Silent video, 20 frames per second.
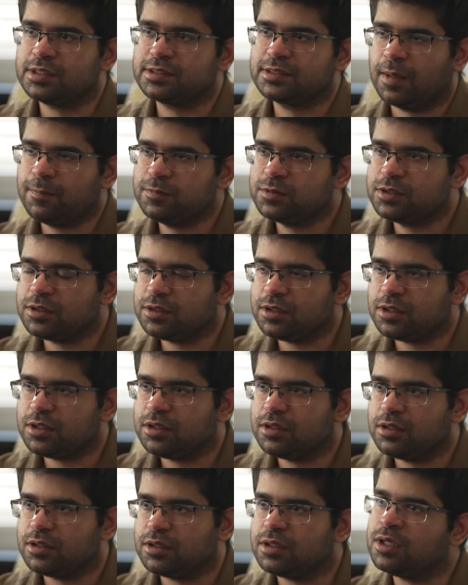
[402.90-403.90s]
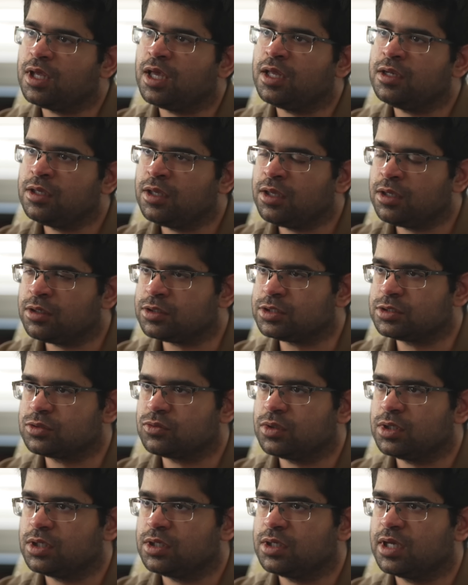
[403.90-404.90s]
And subsidy in any
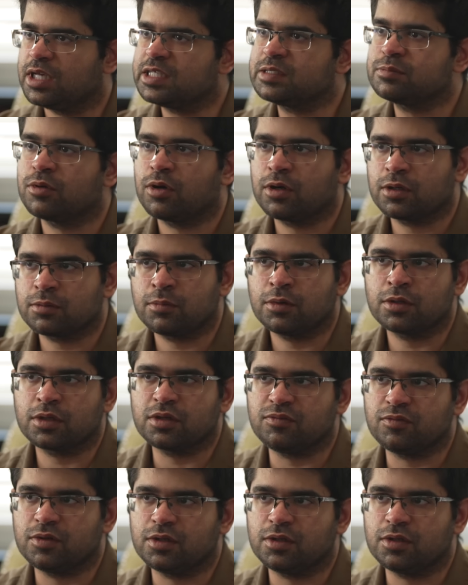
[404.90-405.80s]
industry has product market